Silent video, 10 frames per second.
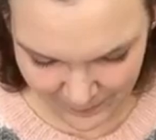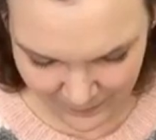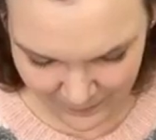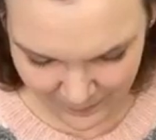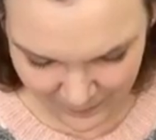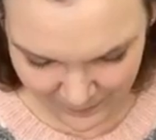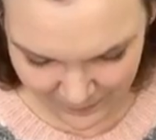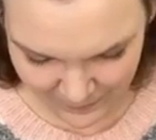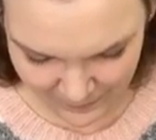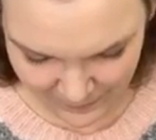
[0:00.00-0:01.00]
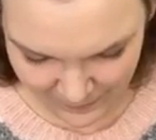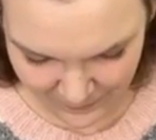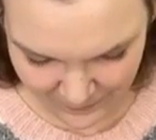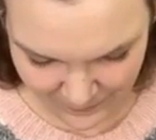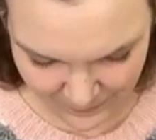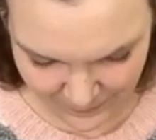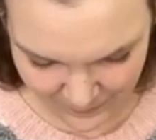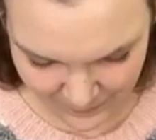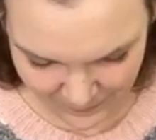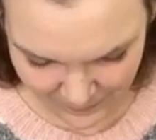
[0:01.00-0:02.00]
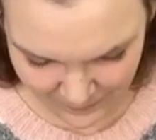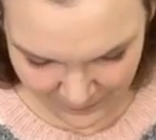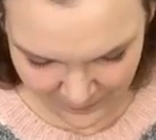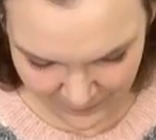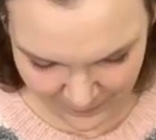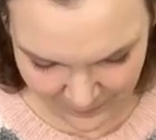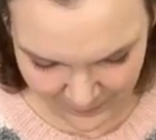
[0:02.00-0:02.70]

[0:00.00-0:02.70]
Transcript: No one is speaking in this clip.